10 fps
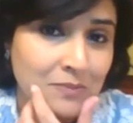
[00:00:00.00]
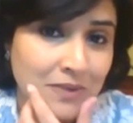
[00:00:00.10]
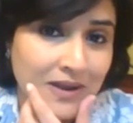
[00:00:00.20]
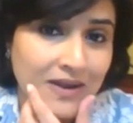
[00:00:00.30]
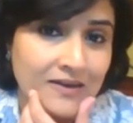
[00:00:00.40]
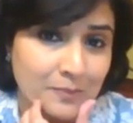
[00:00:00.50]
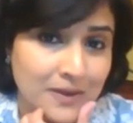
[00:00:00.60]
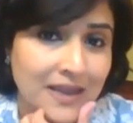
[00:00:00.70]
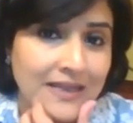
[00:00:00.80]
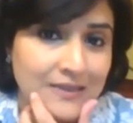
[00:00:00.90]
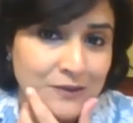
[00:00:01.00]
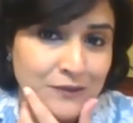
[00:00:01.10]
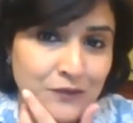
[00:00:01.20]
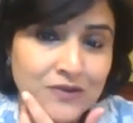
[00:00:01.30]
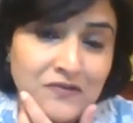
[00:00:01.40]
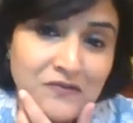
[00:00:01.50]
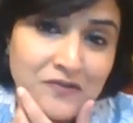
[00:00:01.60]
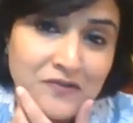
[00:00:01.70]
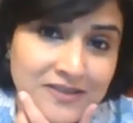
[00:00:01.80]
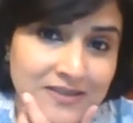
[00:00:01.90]
part plans for the
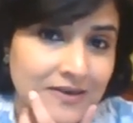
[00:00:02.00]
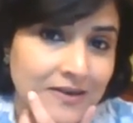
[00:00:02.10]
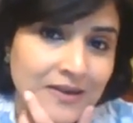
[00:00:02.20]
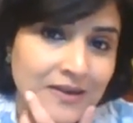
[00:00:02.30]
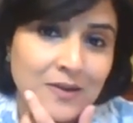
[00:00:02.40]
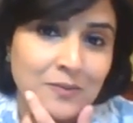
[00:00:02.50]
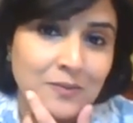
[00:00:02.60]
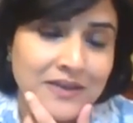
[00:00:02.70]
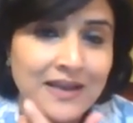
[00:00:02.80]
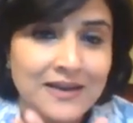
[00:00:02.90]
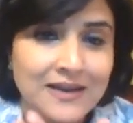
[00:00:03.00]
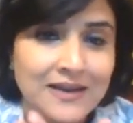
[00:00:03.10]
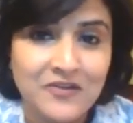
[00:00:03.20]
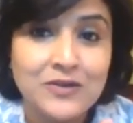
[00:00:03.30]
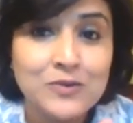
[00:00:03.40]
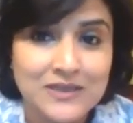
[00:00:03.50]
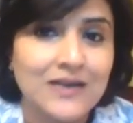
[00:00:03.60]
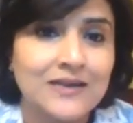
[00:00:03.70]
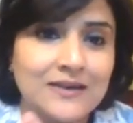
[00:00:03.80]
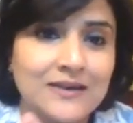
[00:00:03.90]
first Biennale when you
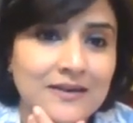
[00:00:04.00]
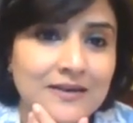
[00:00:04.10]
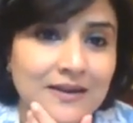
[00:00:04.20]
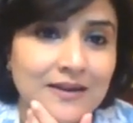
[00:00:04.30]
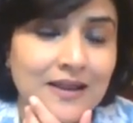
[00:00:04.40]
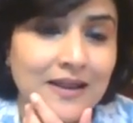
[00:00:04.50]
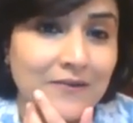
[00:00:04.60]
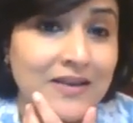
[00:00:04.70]
started, when